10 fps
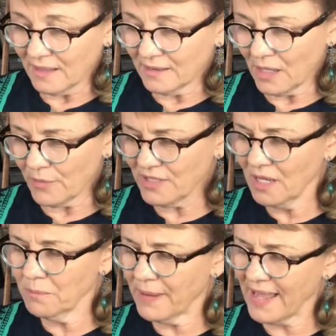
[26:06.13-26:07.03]
They were
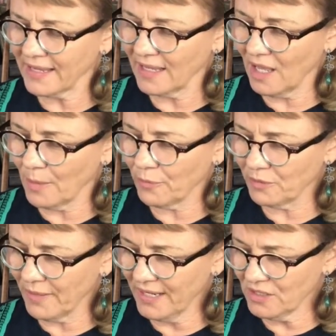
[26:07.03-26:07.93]
done packing up when
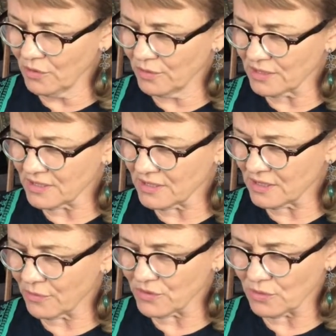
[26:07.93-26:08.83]
Mike noticed
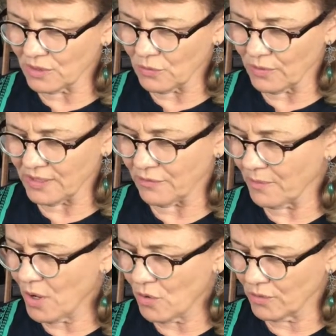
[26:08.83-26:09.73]
there was only one
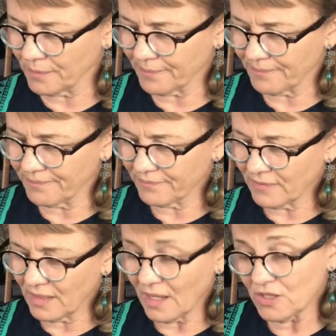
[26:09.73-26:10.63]
remote.
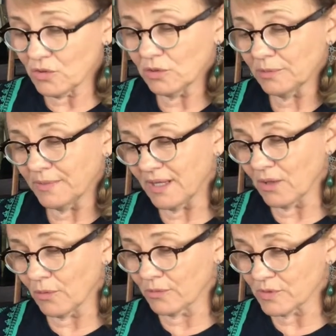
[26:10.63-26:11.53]
I told him the other
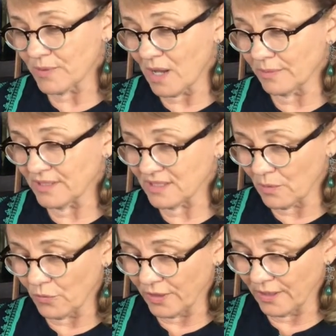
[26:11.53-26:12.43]
one was probably
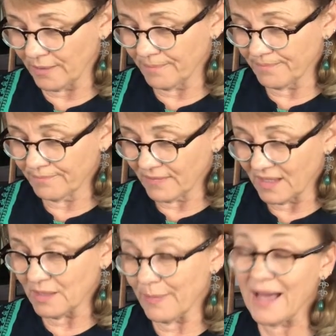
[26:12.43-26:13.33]
somewhere on
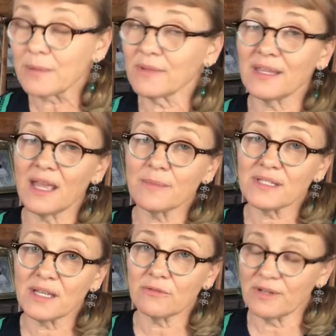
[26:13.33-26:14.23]
the bottom of the
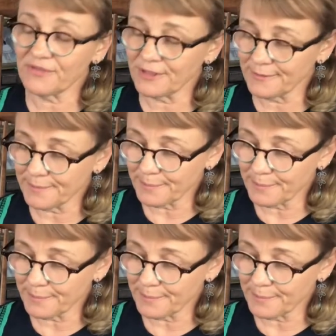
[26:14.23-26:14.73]
Amazon River.